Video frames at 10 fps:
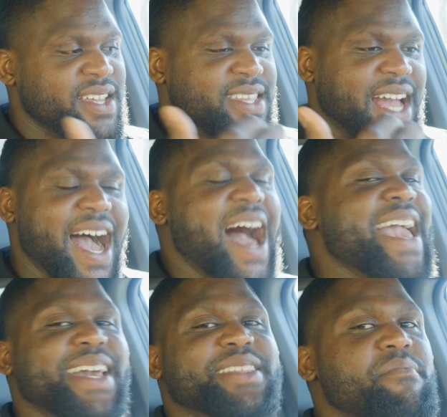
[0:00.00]
The
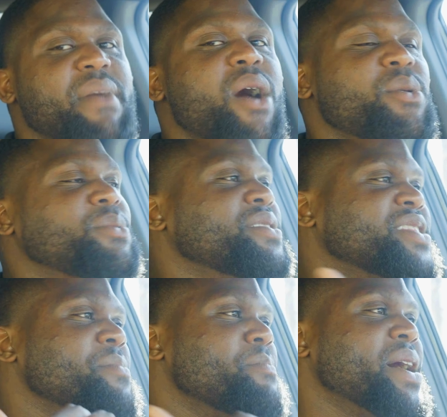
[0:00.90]
higher the mountain,
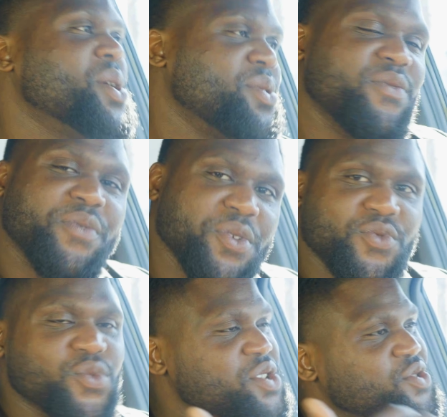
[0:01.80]
the better the view
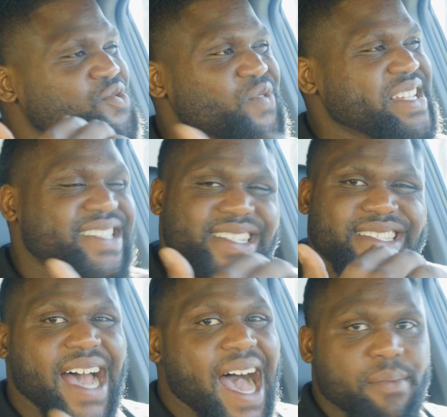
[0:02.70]
once you reach the
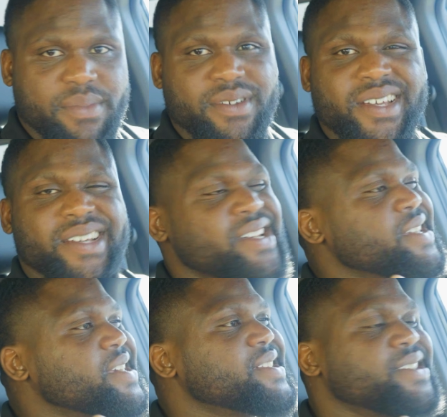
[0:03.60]
top.
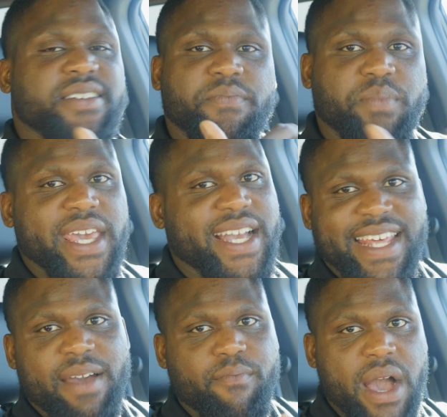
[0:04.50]
Get to the peak of
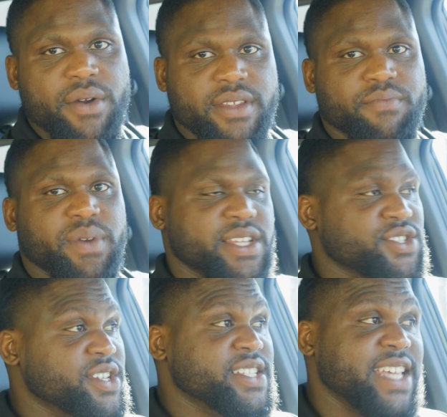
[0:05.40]
that mountain, but it's
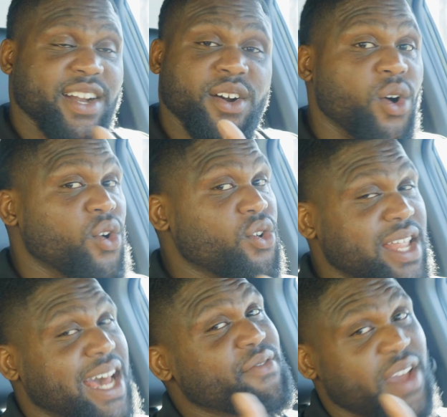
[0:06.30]
going to take a whole
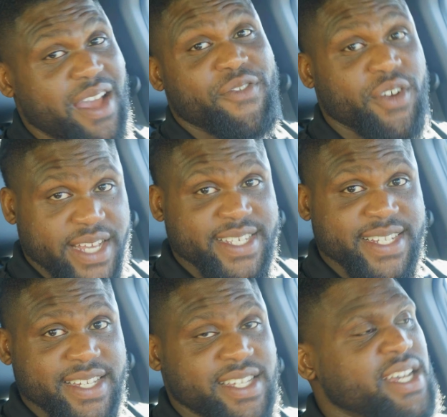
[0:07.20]
lot of effort, isn't
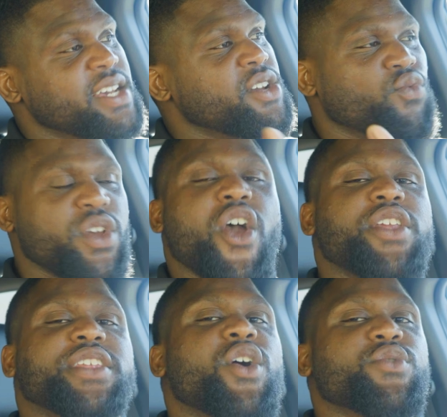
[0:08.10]
it? We
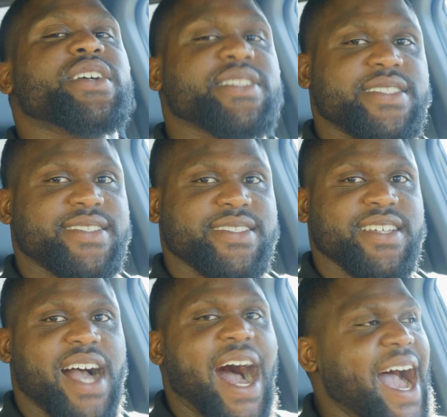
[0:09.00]
already know this.
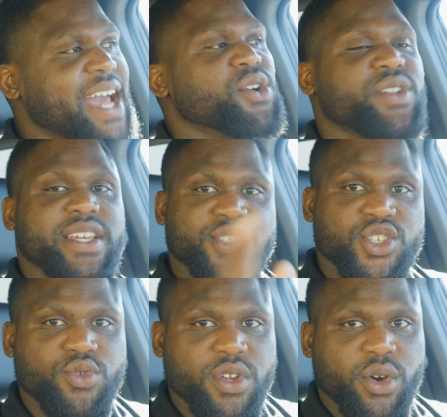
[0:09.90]
I know this.
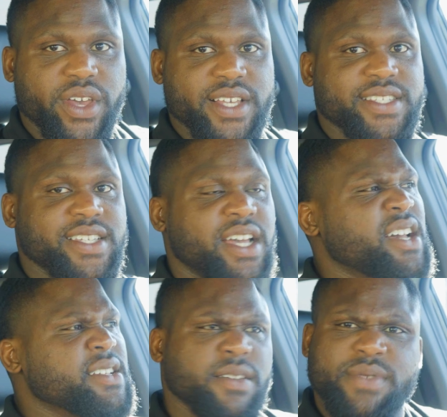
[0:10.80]
You know this.
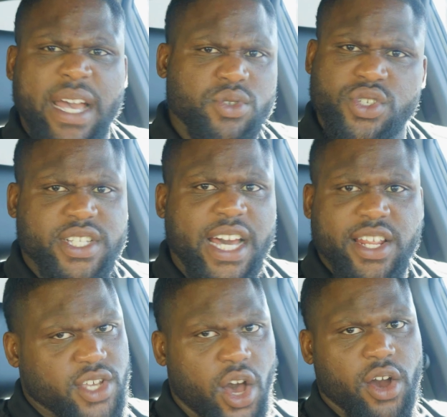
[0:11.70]
Sometimes you just got to
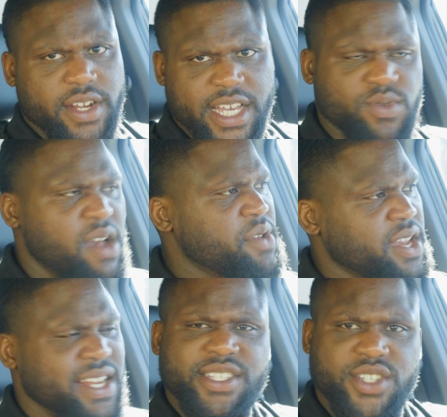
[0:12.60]
talk. That's why I'm here.
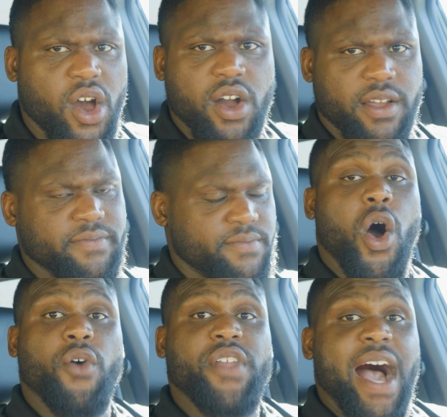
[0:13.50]
Let's talk.
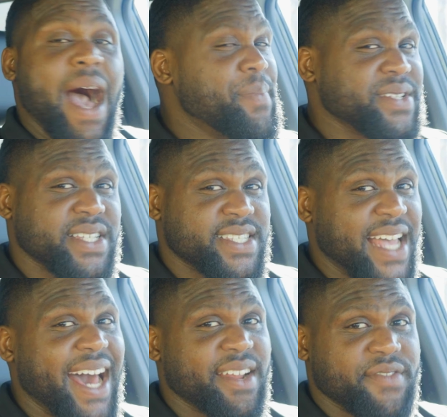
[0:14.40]
On the opposite
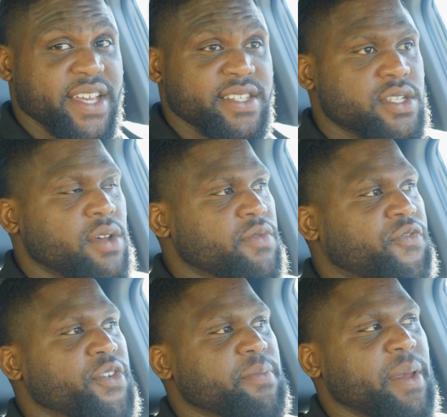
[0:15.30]
side of this,
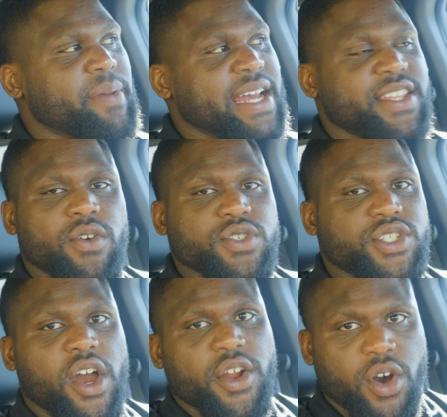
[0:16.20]
for the people that don't
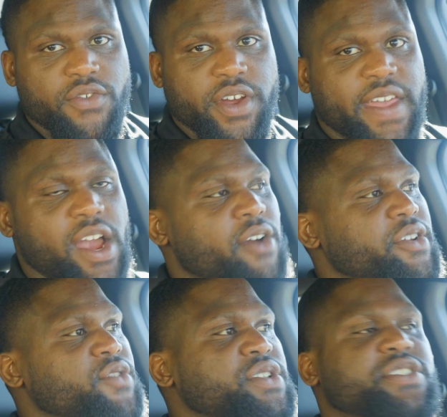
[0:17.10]
start over and they
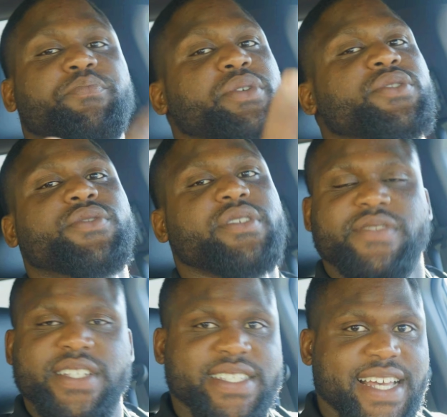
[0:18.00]
already reached the pinnacle of
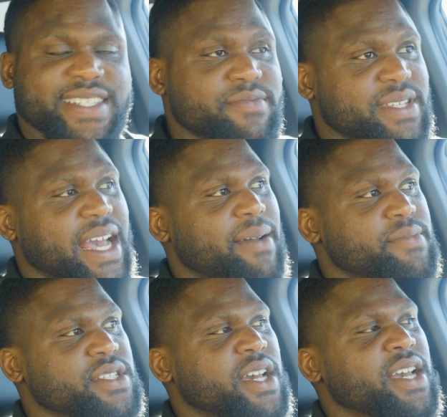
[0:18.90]
success,
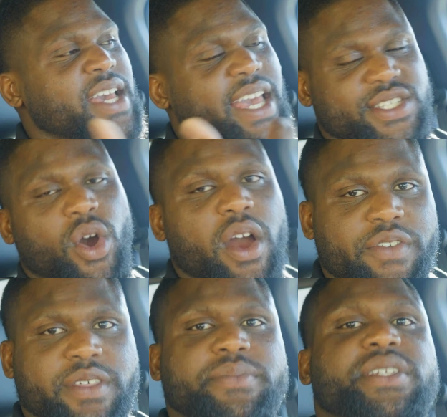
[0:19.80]
sometimes it's hard
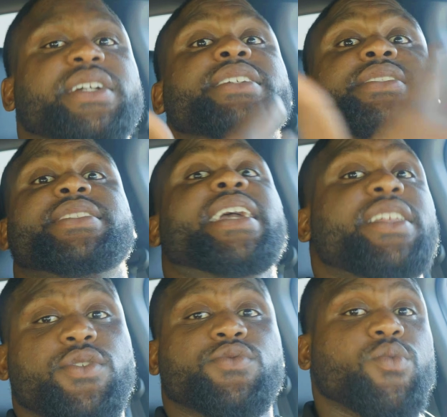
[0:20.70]
for them to
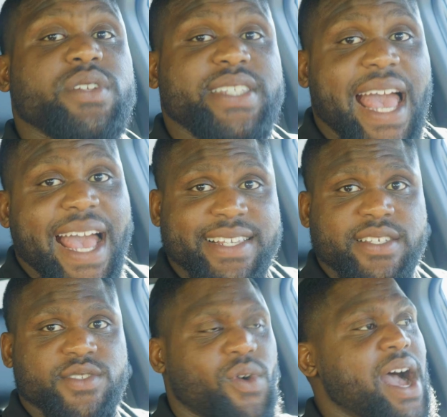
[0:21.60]
continue doing
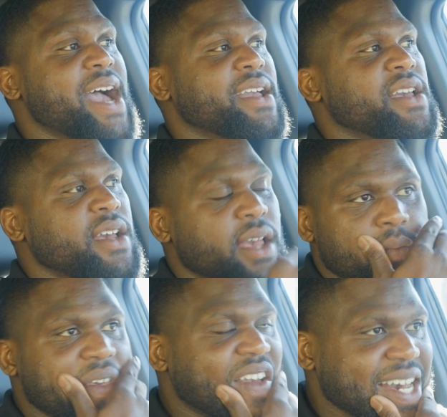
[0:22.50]
tasks. Why?
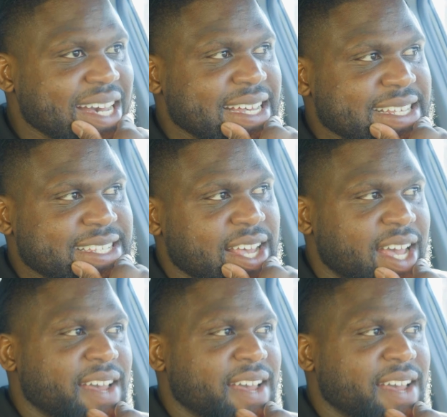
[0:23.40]
Because